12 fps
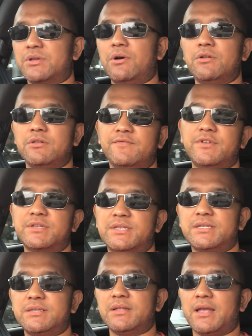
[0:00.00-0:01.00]
So all of those
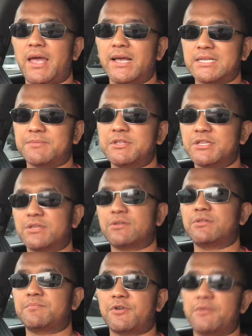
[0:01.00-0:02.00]
expenses
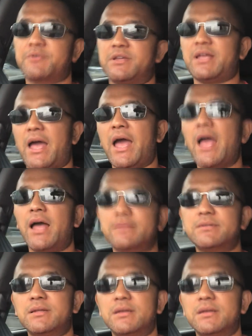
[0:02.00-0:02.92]
on the property add